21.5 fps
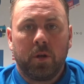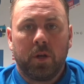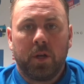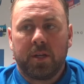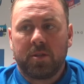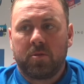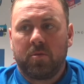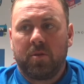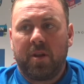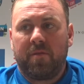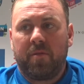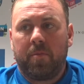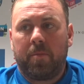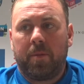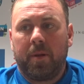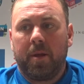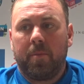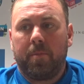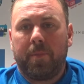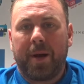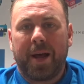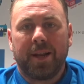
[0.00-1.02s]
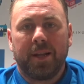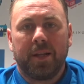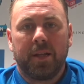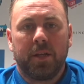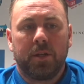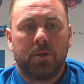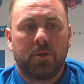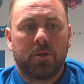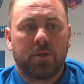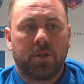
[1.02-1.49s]
He hasn't ever played badly,
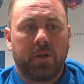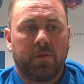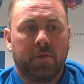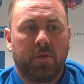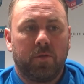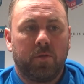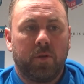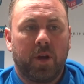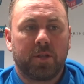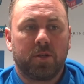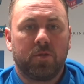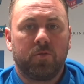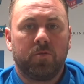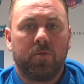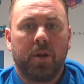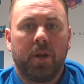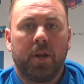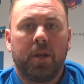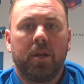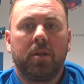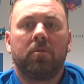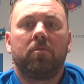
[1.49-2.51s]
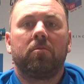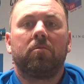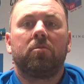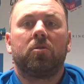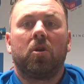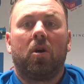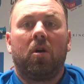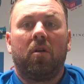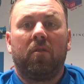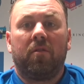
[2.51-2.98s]
he just hasn't really
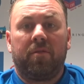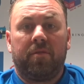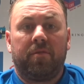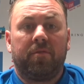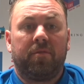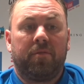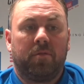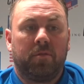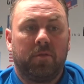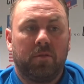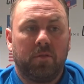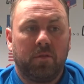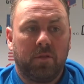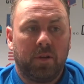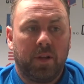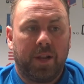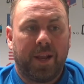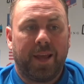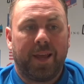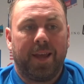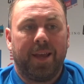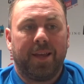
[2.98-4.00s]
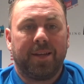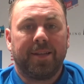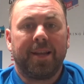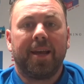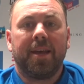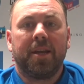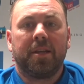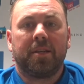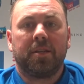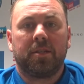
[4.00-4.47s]
sort of like
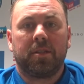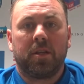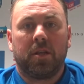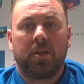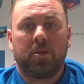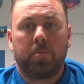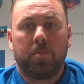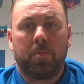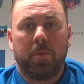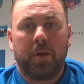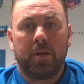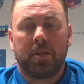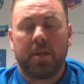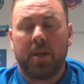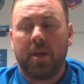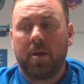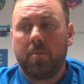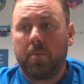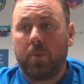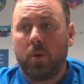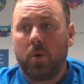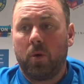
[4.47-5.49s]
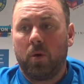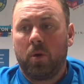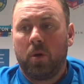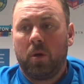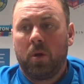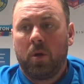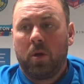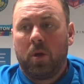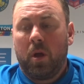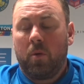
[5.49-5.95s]
ignited his game. But,
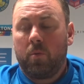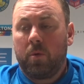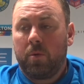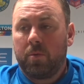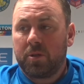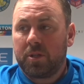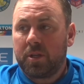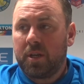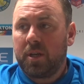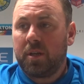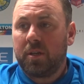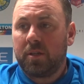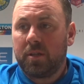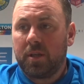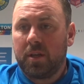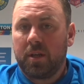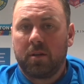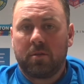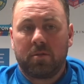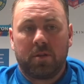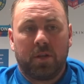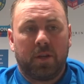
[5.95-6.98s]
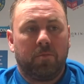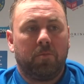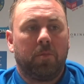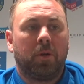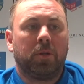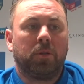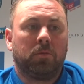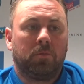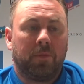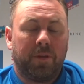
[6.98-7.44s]
and we were saying to Dave, said,
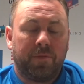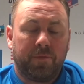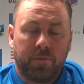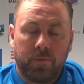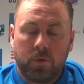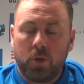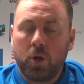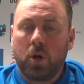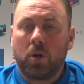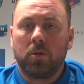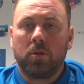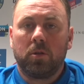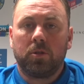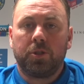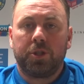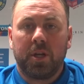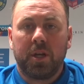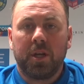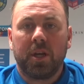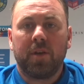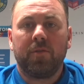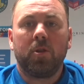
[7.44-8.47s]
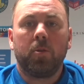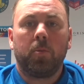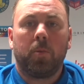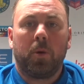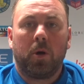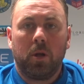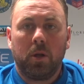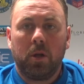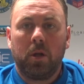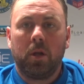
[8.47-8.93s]
well, if Jordan and Shane give you the
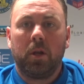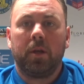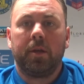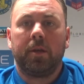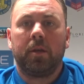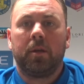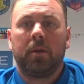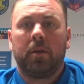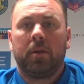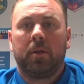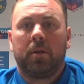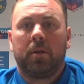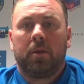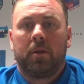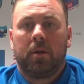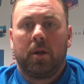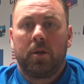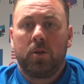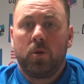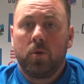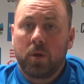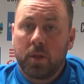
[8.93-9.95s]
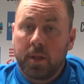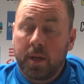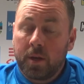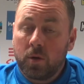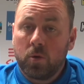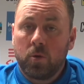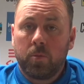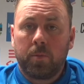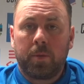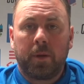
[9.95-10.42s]
ball early, and you can then
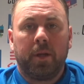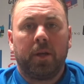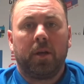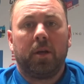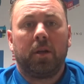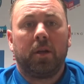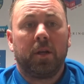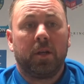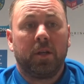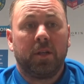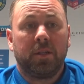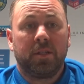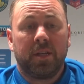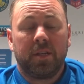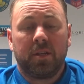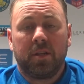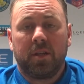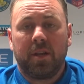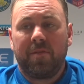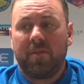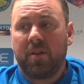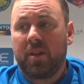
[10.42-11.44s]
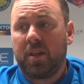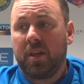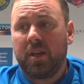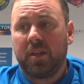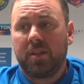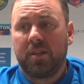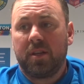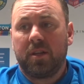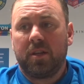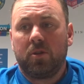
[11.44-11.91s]
go and play early, and he did, and everything
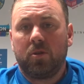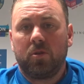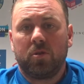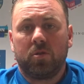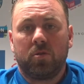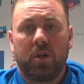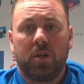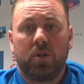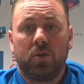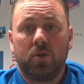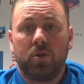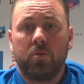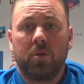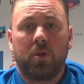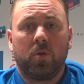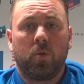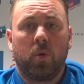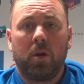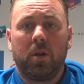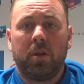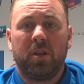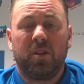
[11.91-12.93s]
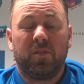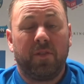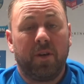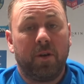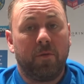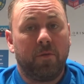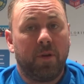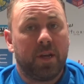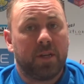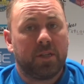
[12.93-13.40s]
he did, he does with quality. It's
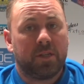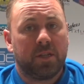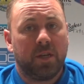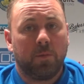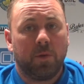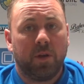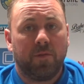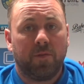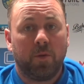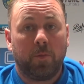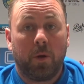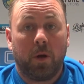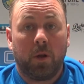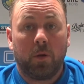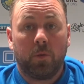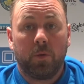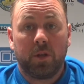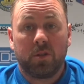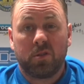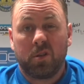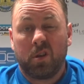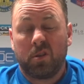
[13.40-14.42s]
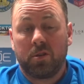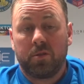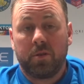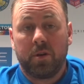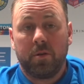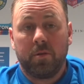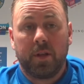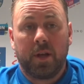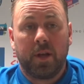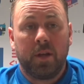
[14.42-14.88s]
very rare you see him give the ball away, so I'd
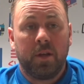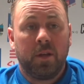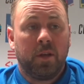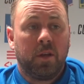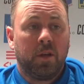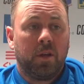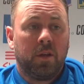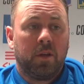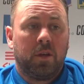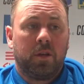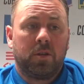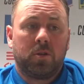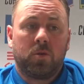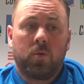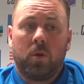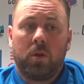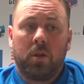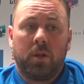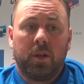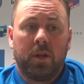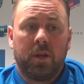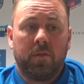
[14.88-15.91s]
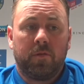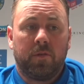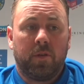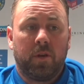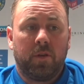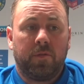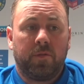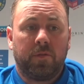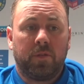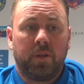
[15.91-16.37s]
agree with that. His quality
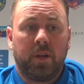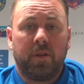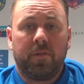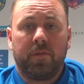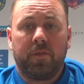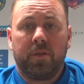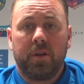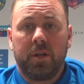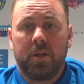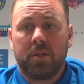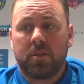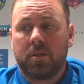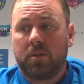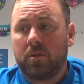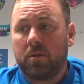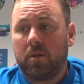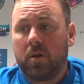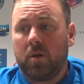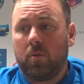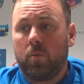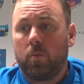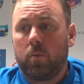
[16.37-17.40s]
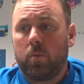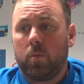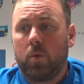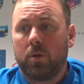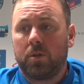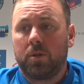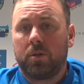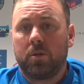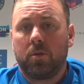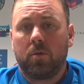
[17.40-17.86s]
of deliveries and
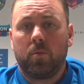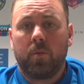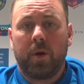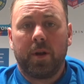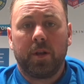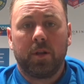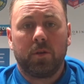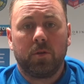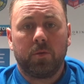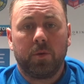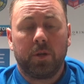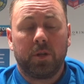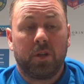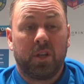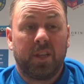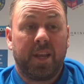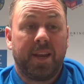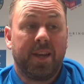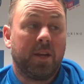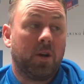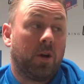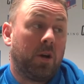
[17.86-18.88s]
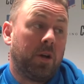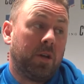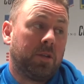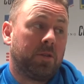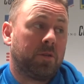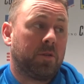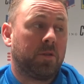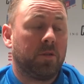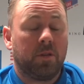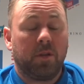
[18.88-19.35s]
what to do and when to do it, and then he got
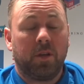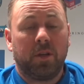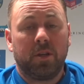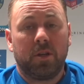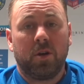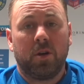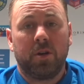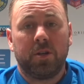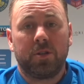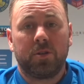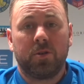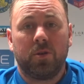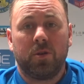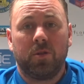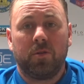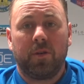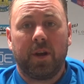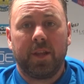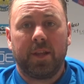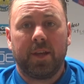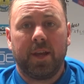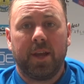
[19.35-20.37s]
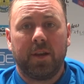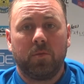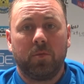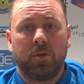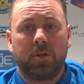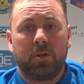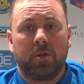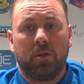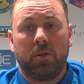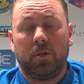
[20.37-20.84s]
his goal right at the end,
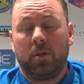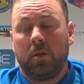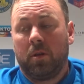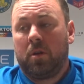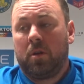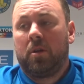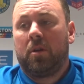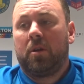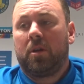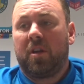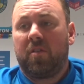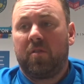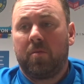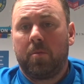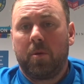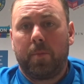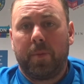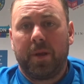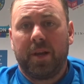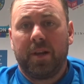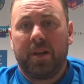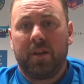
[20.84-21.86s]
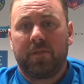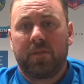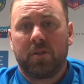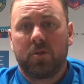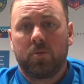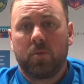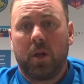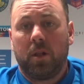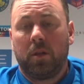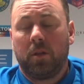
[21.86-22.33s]
which will give him a big lift
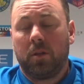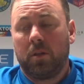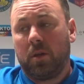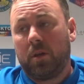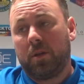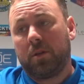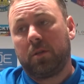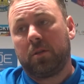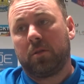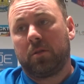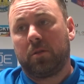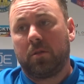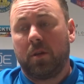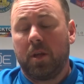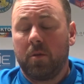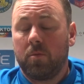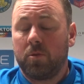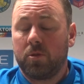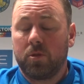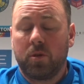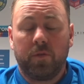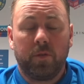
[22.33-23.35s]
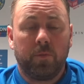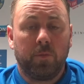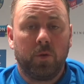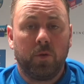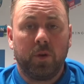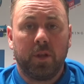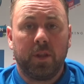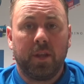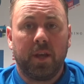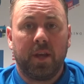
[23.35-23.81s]
as well, and he was over the
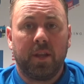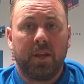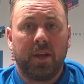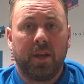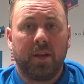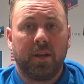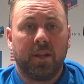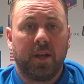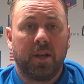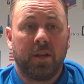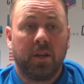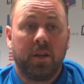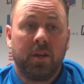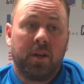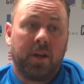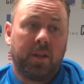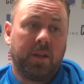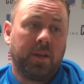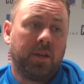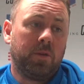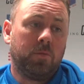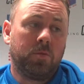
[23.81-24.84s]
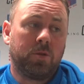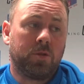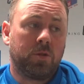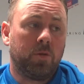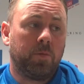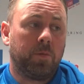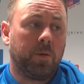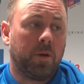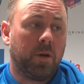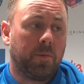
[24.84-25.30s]
moon in there at the end of that. I think he was
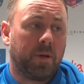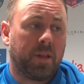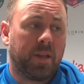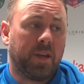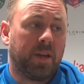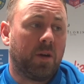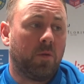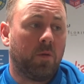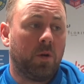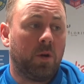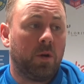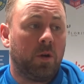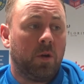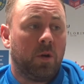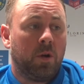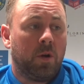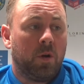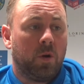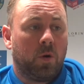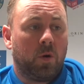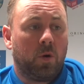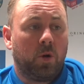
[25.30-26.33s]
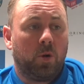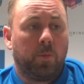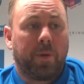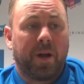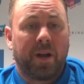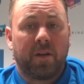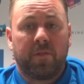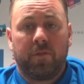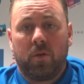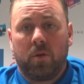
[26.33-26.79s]
superb. I think our whole
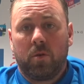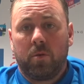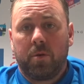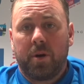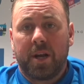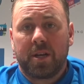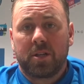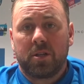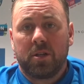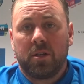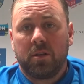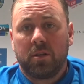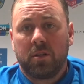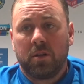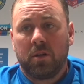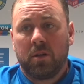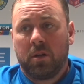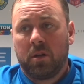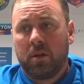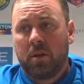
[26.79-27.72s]
back four were excellent.